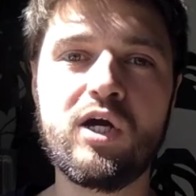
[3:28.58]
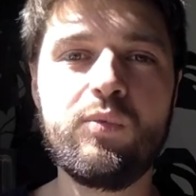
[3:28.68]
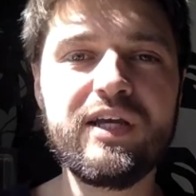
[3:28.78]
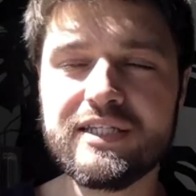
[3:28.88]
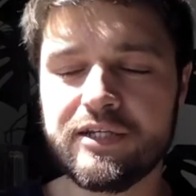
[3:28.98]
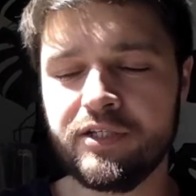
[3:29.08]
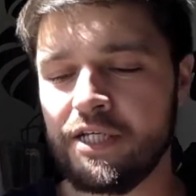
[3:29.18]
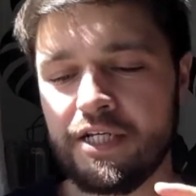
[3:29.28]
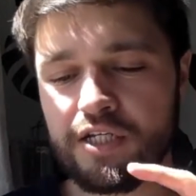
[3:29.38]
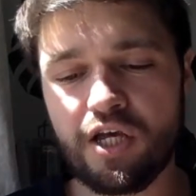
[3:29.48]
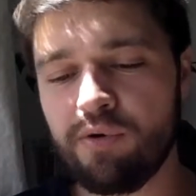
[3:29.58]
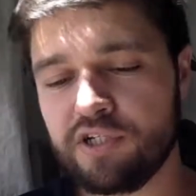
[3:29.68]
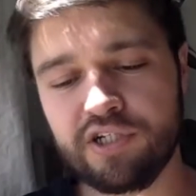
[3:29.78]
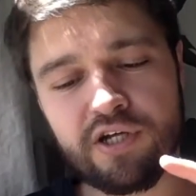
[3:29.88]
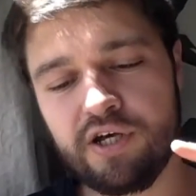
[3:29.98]
We can still go to
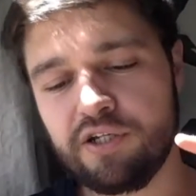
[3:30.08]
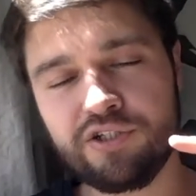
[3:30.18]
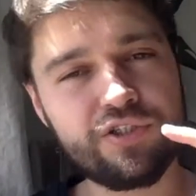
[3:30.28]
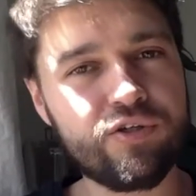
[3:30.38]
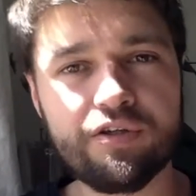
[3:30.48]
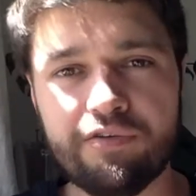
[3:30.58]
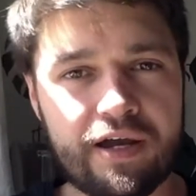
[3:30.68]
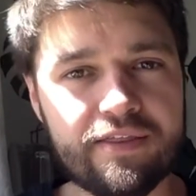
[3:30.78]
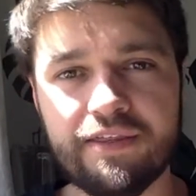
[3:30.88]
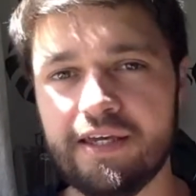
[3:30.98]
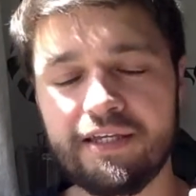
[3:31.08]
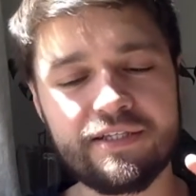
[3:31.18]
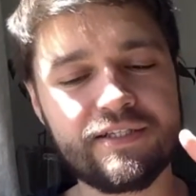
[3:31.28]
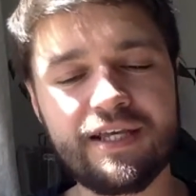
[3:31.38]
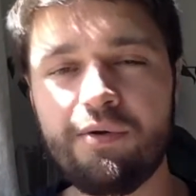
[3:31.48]
church, do the right things,
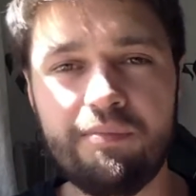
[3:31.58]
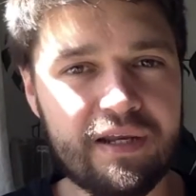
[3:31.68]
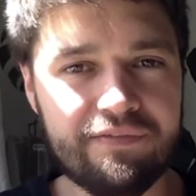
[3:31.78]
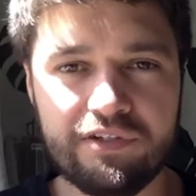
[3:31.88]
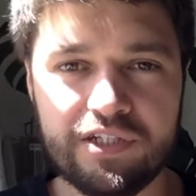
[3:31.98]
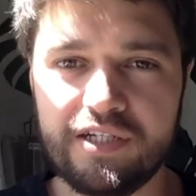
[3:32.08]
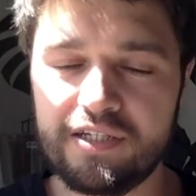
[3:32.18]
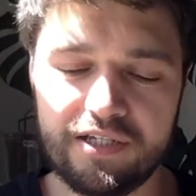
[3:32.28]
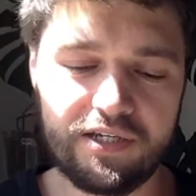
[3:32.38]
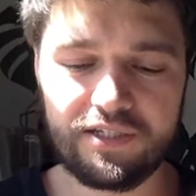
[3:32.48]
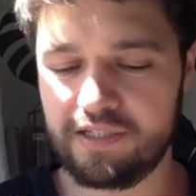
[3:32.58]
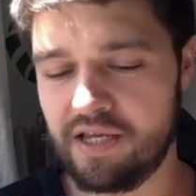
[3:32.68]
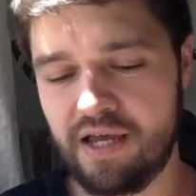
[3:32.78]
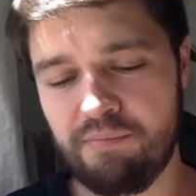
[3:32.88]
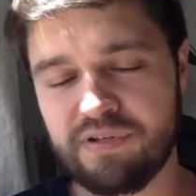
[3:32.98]
say we believe in Jesus,
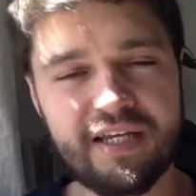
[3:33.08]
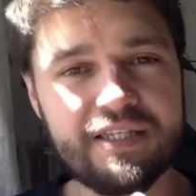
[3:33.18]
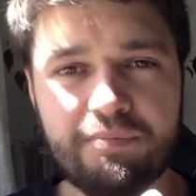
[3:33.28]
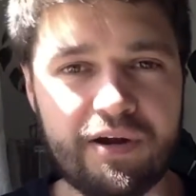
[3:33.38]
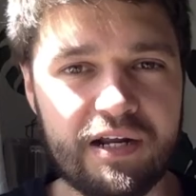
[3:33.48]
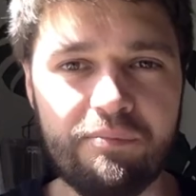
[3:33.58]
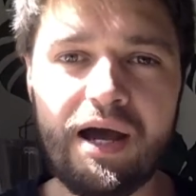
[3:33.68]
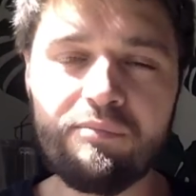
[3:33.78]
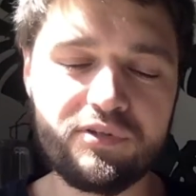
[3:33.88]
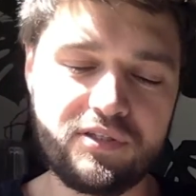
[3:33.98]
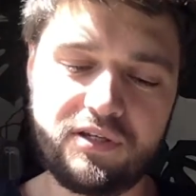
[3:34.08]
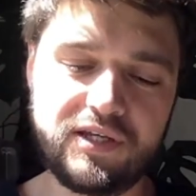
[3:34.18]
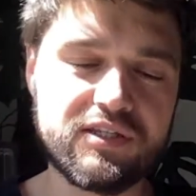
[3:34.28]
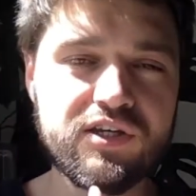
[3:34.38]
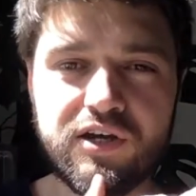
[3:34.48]
pretend to pray in a Bible
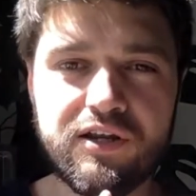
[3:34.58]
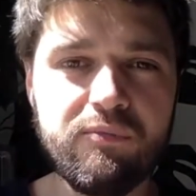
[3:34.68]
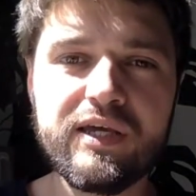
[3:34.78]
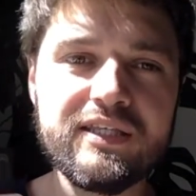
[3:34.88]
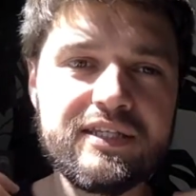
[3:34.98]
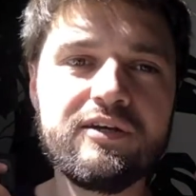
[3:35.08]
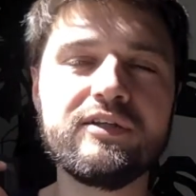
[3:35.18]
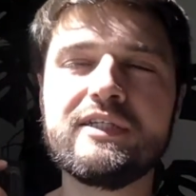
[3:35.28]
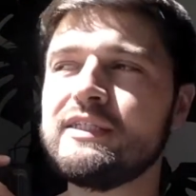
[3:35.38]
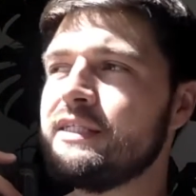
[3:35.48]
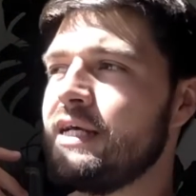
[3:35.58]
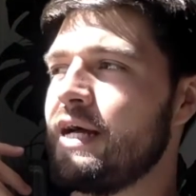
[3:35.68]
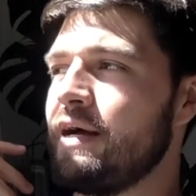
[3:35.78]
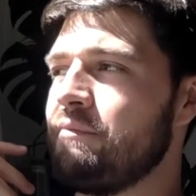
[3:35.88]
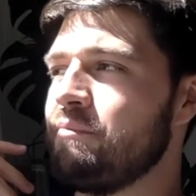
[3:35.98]
study, turn up. We can still
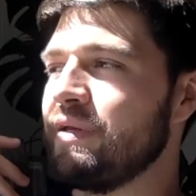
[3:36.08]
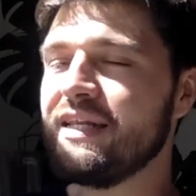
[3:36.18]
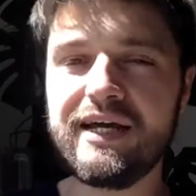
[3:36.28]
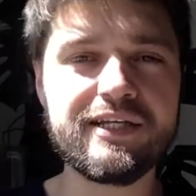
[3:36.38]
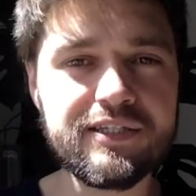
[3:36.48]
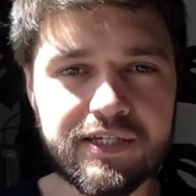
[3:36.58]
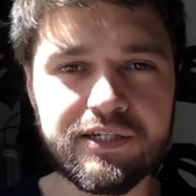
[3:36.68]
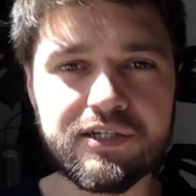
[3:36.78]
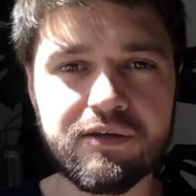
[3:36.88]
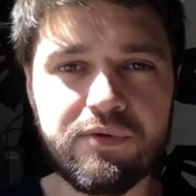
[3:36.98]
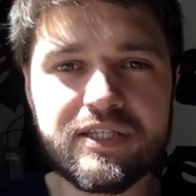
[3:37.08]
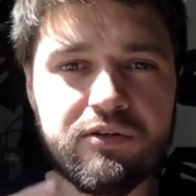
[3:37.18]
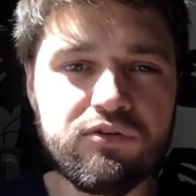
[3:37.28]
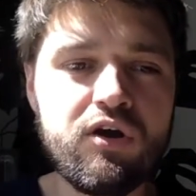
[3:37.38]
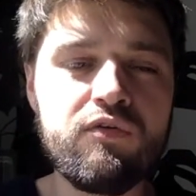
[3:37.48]
be nice to each other. We can
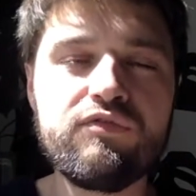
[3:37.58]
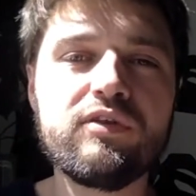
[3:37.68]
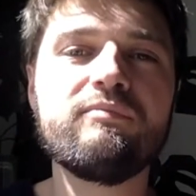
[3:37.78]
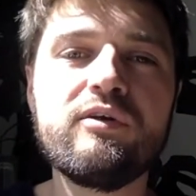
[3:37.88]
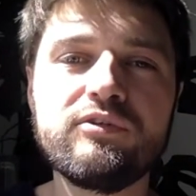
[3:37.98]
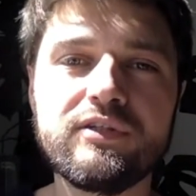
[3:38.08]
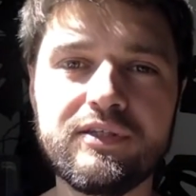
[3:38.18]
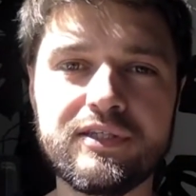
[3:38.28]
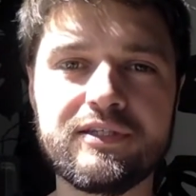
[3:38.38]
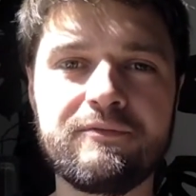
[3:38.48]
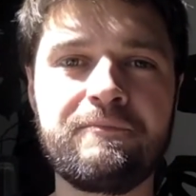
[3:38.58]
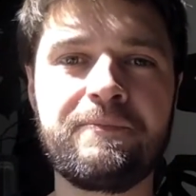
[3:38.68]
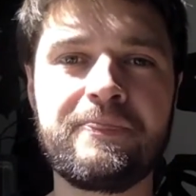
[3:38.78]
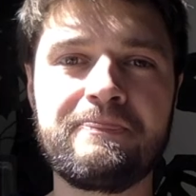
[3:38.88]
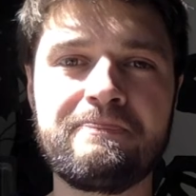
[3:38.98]
still go through the motions,
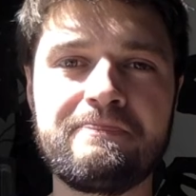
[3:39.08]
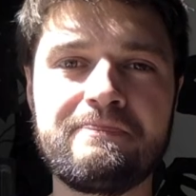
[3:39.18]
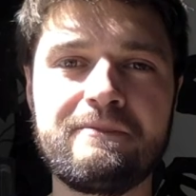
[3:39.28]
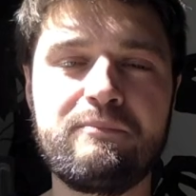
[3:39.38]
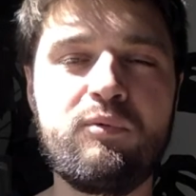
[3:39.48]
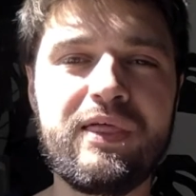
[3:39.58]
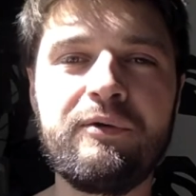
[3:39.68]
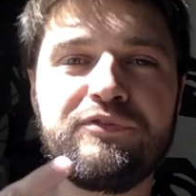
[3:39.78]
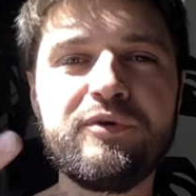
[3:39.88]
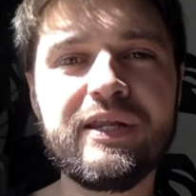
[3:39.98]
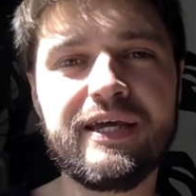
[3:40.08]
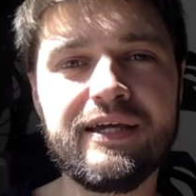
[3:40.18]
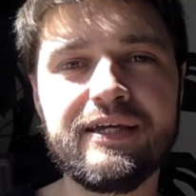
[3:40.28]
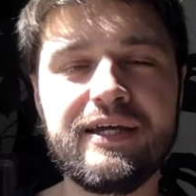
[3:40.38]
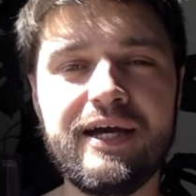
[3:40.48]
but without doing it
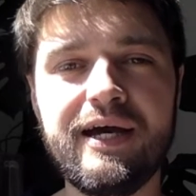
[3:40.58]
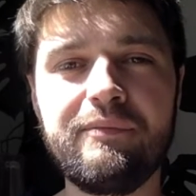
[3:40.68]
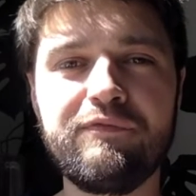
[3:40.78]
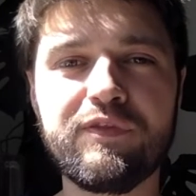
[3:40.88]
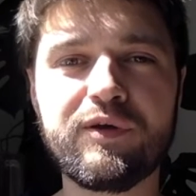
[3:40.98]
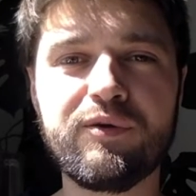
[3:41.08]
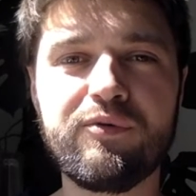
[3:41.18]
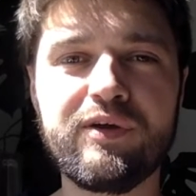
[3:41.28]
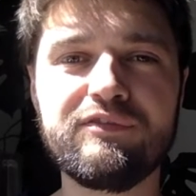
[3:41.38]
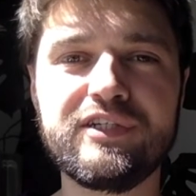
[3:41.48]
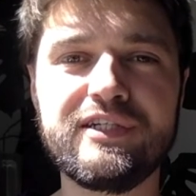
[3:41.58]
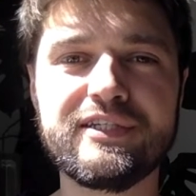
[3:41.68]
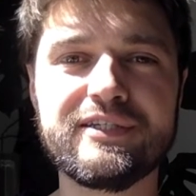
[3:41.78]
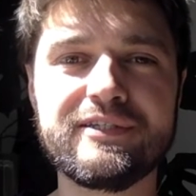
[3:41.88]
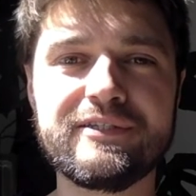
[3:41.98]
for the glory of
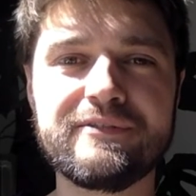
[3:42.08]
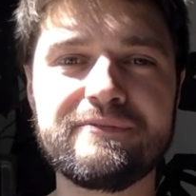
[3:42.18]
Jesus.